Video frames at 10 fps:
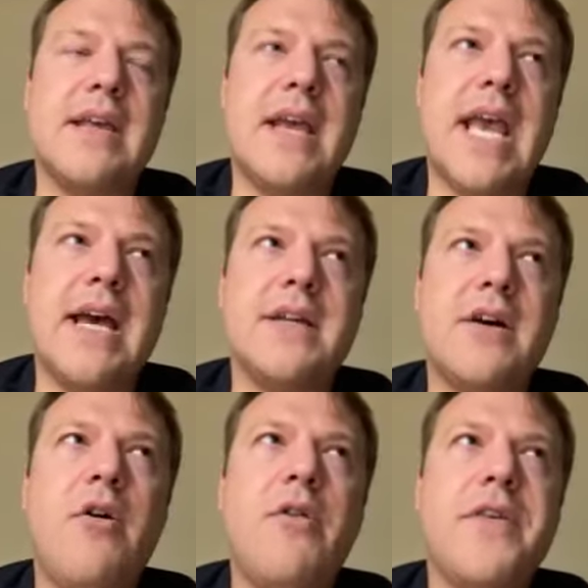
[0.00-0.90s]
and
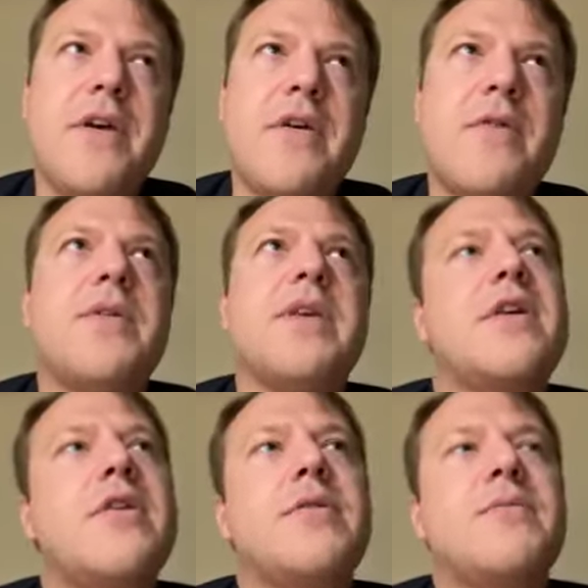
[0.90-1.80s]
also,
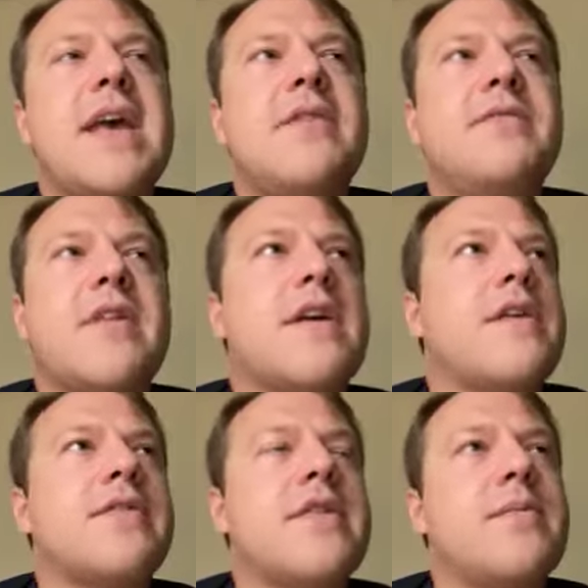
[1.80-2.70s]
and we have
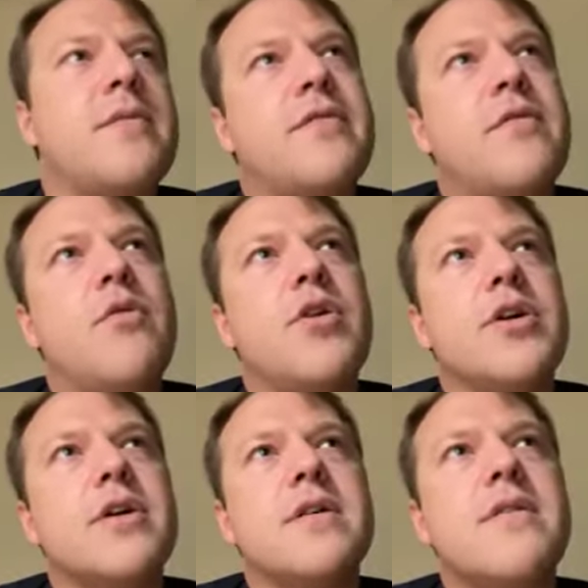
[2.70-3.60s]
discussed this
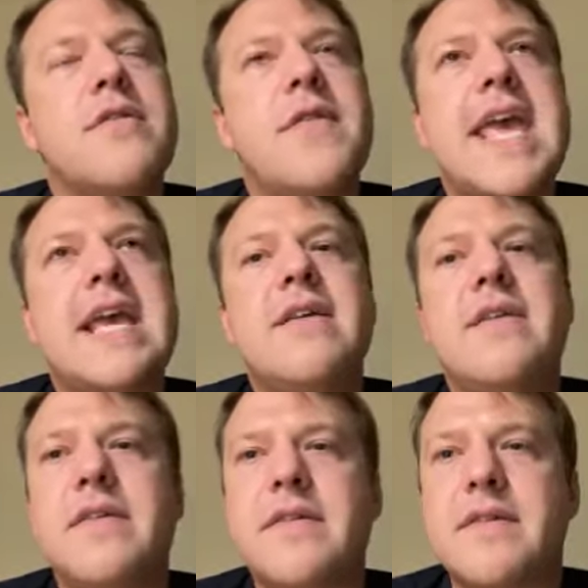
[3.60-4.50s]
before,
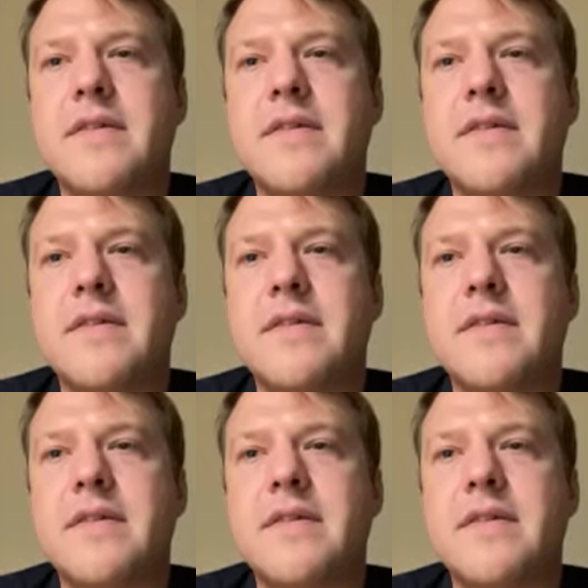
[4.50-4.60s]
things,